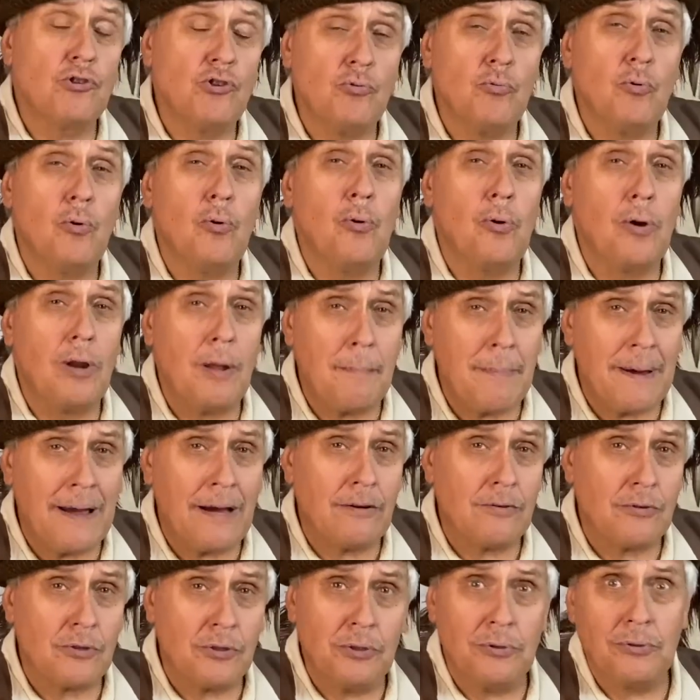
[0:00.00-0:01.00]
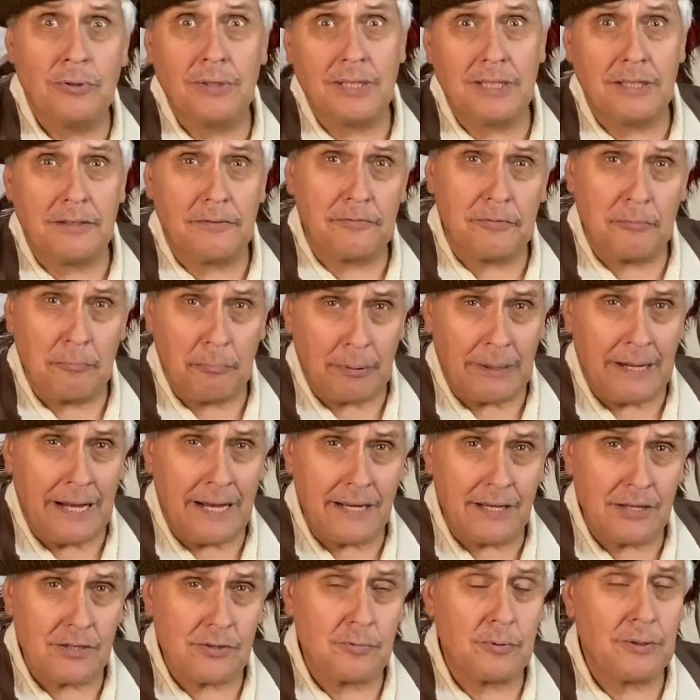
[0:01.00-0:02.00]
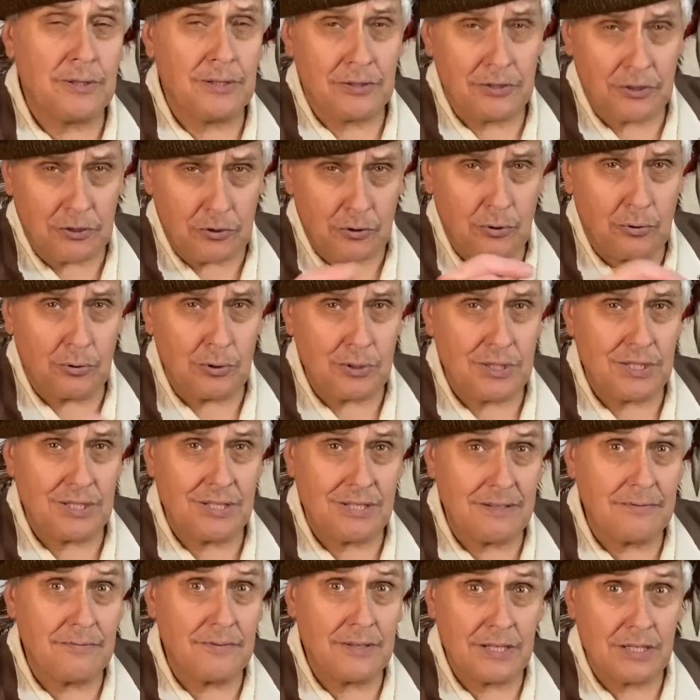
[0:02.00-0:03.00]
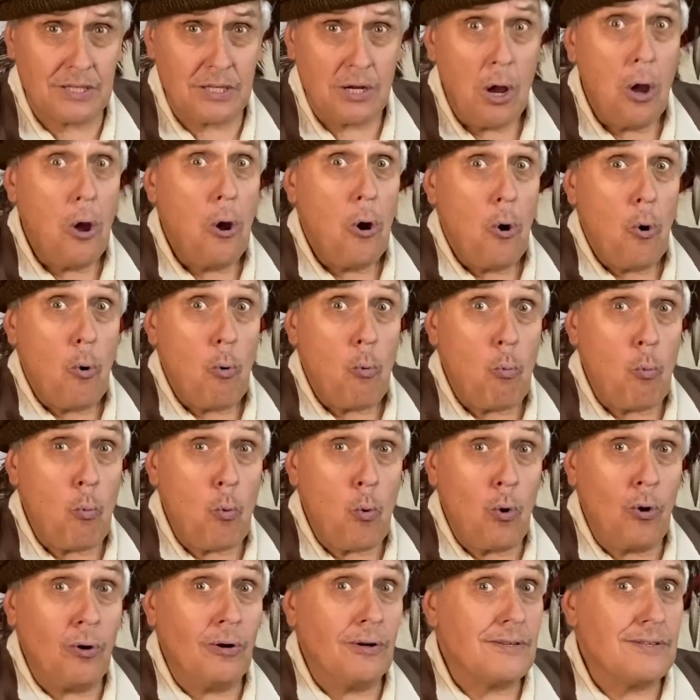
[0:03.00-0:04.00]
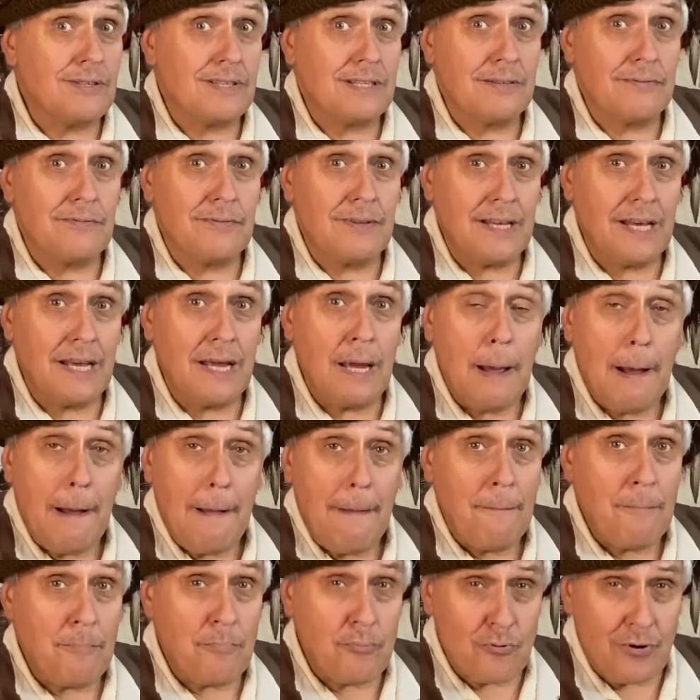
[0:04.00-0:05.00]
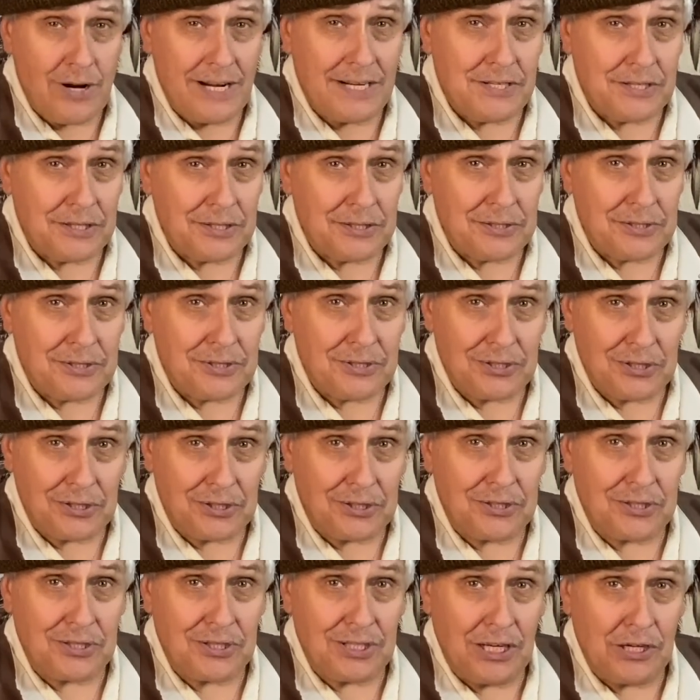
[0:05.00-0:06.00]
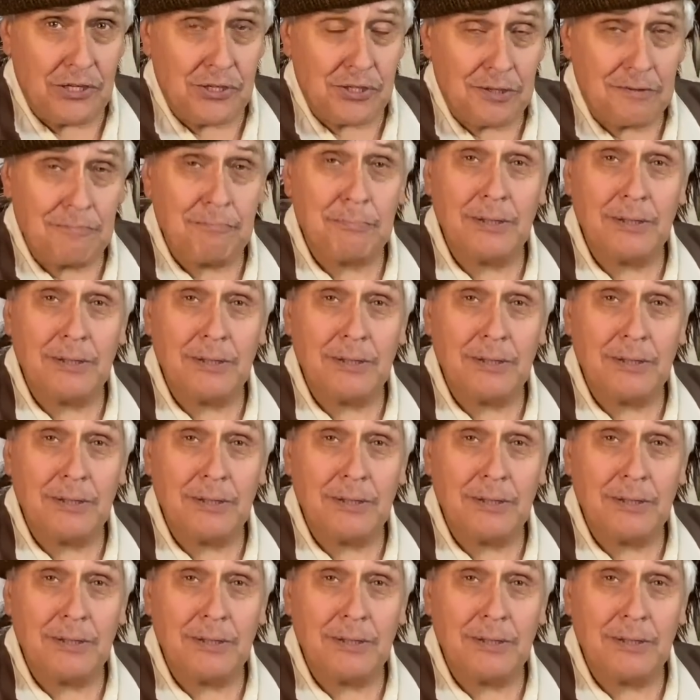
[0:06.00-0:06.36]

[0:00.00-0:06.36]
you all about who the different players were, the causes of this War of the Breton Succession.